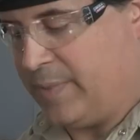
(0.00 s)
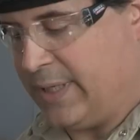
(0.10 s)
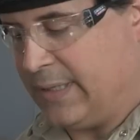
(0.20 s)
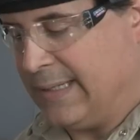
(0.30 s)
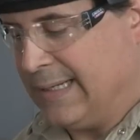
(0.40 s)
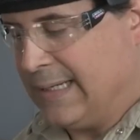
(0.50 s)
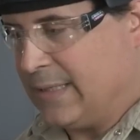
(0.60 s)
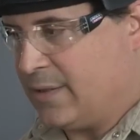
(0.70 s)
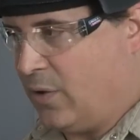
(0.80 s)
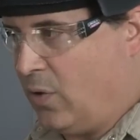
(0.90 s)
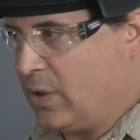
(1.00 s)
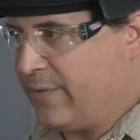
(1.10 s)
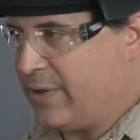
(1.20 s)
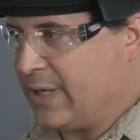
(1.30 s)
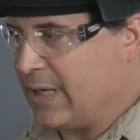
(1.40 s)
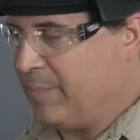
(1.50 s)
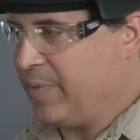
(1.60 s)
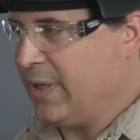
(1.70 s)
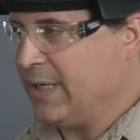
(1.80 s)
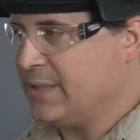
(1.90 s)
bit to hold everything in
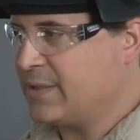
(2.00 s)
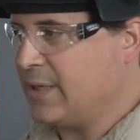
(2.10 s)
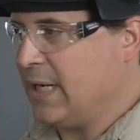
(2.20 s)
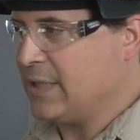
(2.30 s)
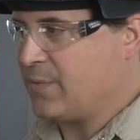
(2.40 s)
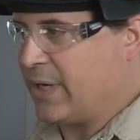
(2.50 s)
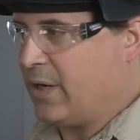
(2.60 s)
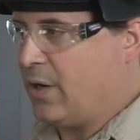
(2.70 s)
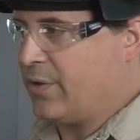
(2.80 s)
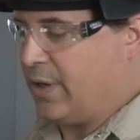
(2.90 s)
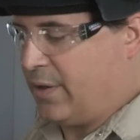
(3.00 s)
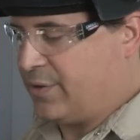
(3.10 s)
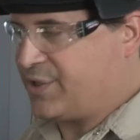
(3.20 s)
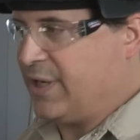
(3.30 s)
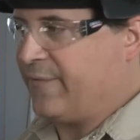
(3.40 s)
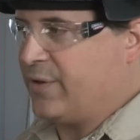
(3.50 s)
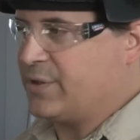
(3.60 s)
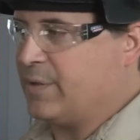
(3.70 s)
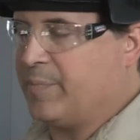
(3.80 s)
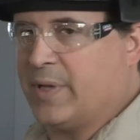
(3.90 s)
place as we get all the other
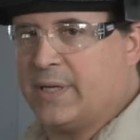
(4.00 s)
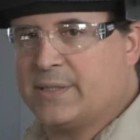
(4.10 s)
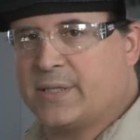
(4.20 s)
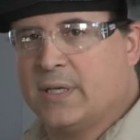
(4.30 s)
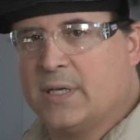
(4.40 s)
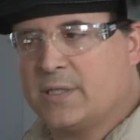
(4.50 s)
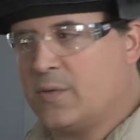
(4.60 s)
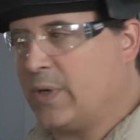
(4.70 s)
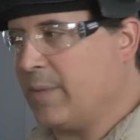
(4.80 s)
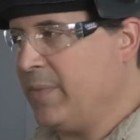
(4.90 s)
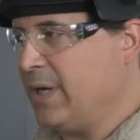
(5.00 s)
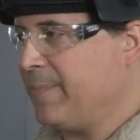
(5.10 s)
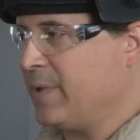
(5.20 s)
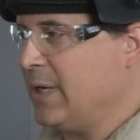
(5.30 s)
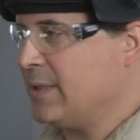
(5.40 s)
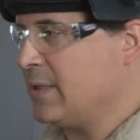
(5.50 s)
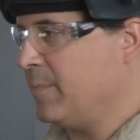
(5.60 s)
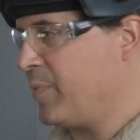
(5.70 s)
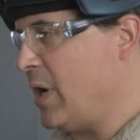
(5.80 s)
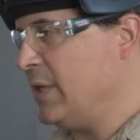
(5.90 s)
stiffeners in place so we can manipulate
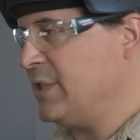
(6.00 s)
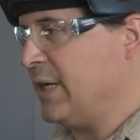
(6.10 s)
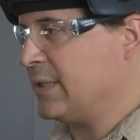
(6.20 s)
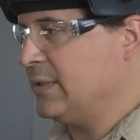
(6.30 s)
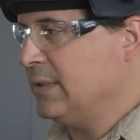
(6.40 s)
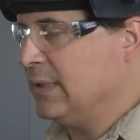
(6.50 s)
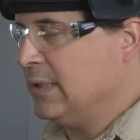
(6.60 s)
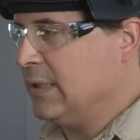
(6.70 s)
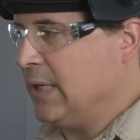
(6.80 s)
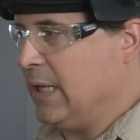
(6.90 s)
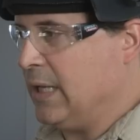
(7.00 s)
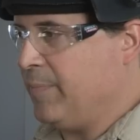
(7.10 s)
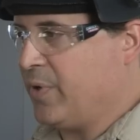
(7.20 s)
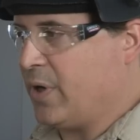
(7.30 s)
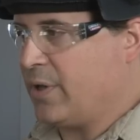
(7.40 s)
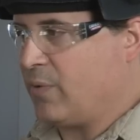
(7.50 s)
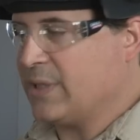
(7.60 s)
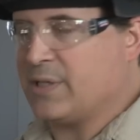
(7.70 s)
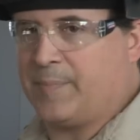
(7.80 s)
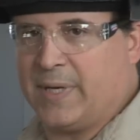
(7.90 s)
the project and then put all the
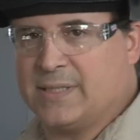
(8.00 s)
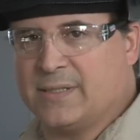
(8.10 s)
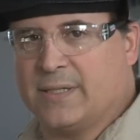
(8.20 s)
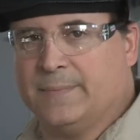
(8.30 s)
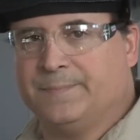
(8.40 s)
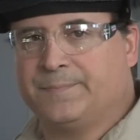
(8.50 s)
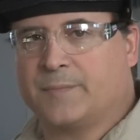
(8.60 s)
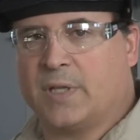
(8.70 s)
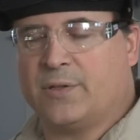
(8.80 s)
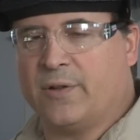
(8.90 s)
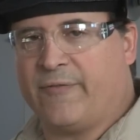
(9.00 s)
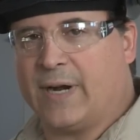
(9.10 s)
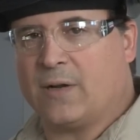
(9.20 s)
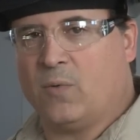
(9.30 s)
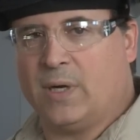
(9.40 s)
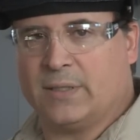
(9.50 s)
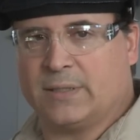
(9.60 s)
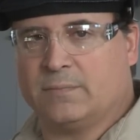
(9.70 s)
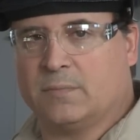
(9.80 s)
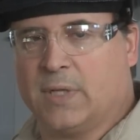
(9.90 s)
rest of the pieces in and do the final
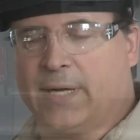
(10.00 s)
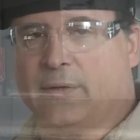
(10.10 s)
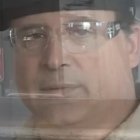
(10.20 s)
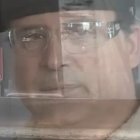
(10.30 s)
welding later.